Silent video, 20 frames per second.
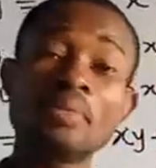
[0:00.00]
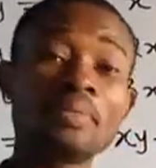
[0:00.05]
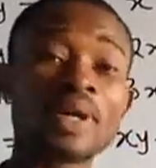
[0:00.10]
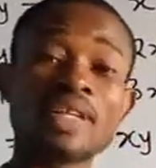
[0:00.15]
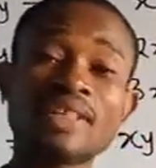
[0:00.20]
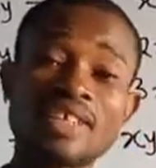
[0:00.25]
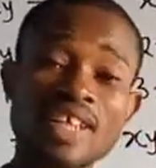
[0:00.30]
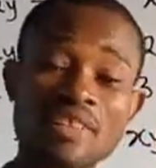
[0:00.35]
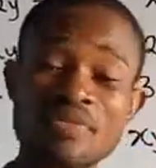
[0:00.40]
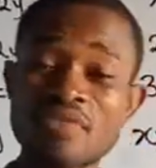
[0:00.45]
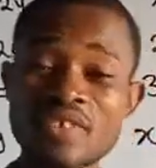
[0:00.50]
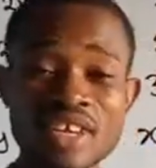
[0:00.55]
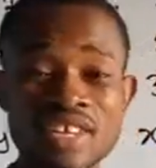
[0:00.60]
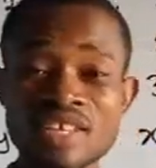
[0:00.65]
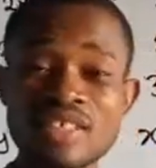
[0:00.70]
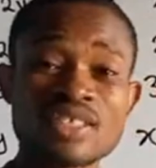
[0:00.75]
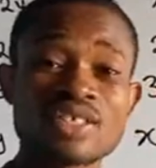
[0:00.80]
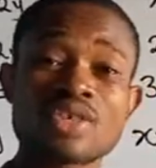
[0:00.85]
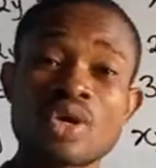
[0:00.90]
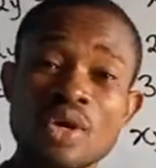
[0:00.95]
But
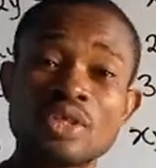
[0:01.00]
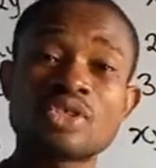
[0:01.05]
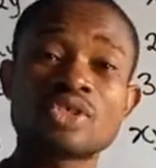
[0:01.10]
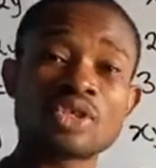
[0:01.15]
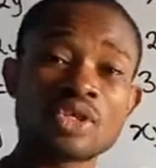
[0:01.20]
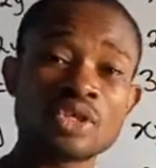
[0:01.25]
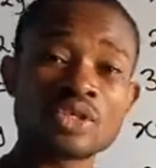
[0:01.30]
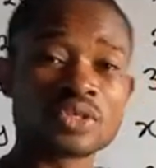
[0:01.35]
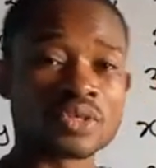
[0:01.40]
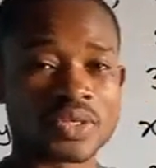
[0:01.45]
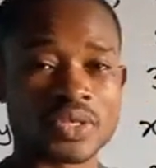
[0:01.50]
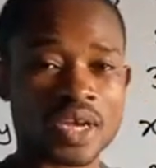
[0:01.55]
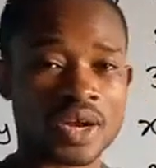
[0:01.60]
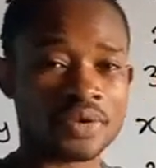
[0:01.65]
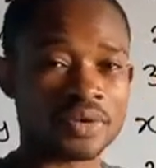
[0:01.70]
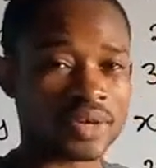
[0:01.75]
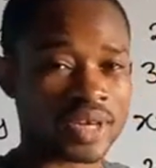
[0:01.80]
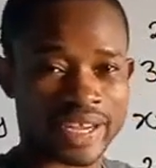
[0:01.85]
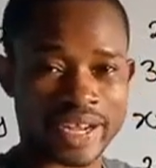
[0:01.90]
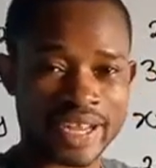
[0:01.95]
definitely, it's going to go to
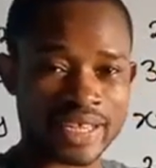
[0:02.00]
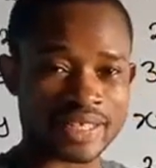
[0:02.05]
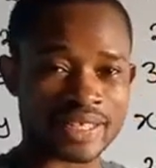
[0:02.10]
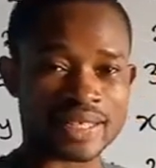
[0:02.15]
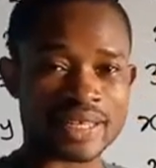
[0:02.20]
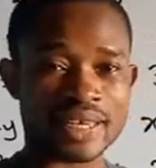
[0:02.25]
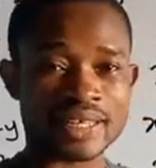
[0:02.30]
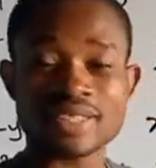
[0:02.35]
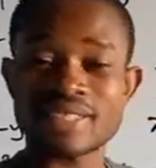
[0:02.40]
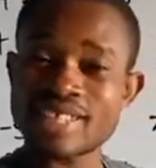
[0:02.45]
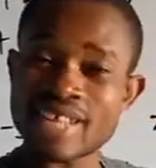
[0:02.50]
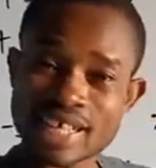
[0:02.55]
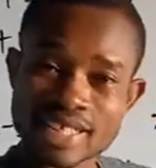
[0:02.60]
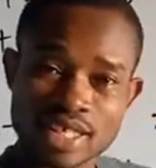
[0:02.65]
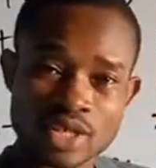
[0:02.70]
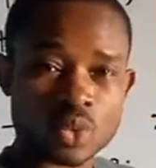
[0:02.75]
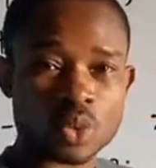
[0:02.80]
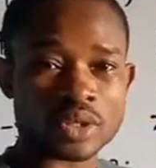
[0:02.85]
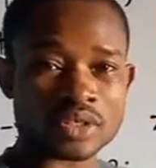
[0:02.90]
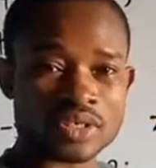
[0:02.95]
zero, like I said.
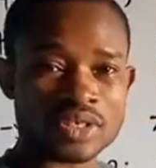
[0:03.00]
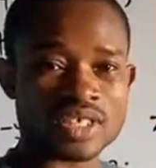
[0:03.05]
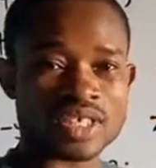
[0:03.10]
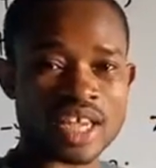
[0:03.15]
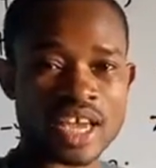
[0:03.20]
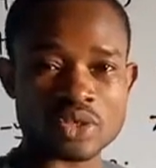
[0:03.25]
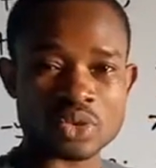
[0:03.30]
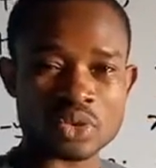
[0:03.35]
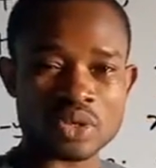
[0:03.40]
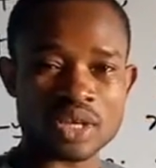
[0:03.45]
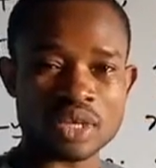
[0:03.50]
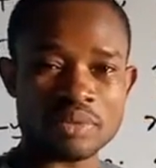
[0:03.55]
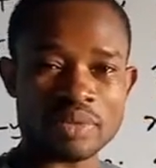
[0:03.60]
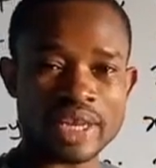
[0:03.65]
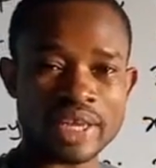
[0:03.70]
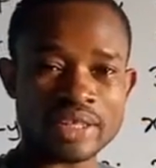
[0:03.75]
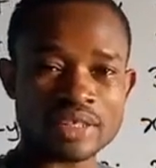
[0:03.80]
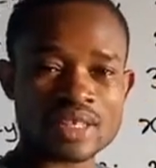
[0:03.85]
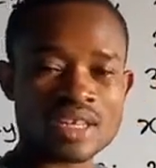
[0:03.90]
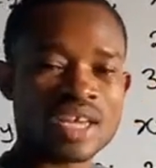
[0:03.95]
That is what you decide to
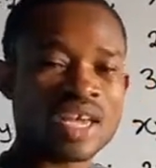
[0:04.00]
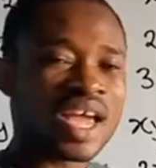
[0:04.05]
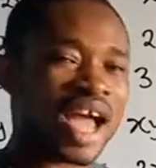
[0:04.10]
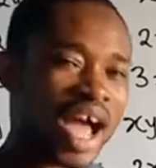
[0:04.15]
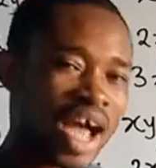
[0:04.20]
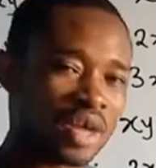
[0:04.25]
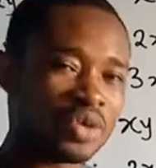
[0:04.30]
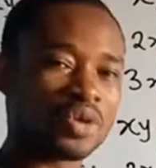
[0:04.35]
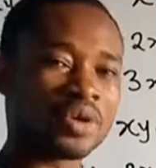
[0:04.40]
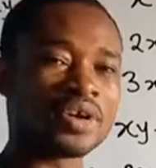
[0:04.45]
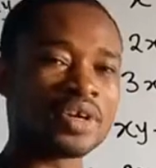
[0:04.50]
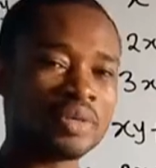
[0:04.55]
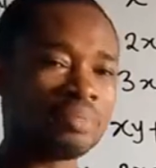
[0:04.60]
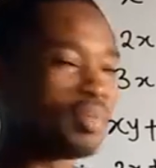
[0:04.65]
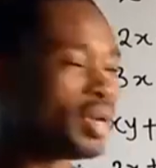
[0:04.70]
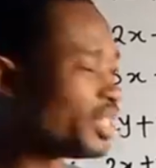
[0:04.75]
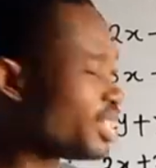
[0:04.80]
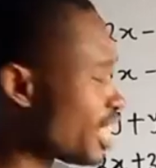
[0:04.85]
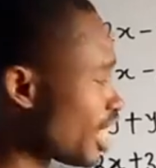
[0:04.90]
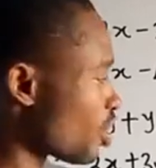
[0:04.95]
eliminate. And you already
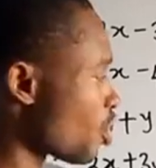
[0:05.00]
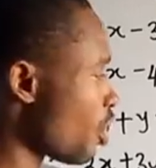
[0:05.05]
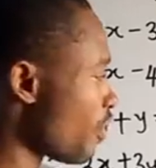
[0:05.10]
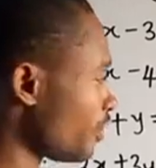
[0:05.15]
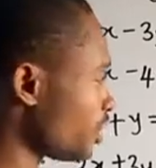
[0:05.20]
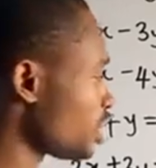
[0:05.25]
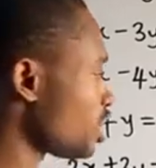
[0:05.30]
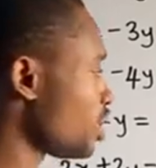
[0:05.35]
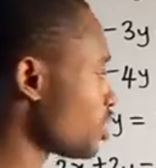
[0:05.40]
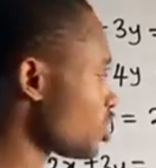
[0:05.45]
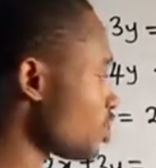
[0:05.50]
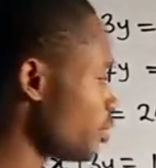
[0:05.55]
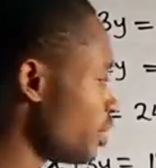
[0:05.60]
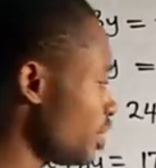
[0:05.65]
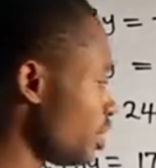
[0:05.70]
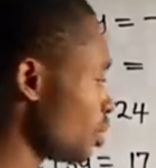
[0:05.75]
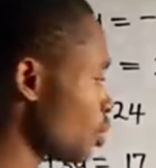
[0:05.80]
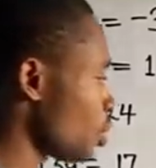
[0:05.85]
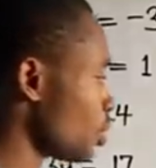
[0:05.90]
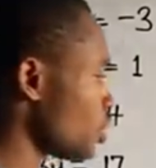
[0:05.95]
made your coefficients to
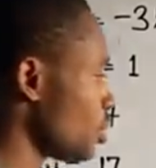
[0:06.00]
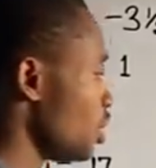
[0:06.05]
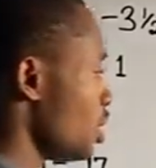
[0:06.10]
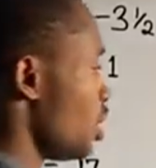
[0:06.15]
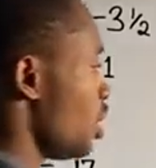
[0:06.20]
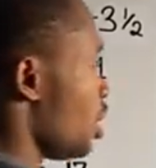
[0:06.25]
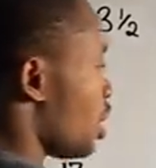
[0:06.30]
be equal.